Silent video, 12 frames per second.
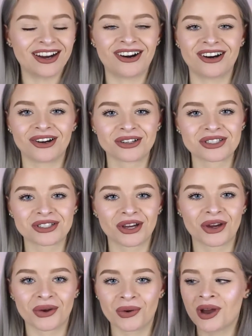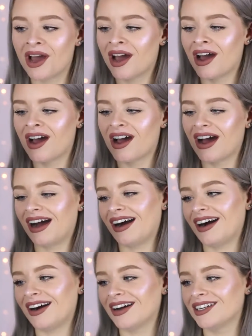hard, so
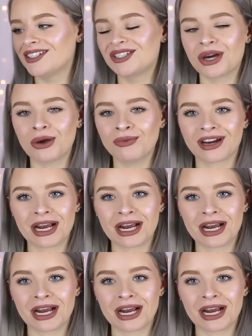I don't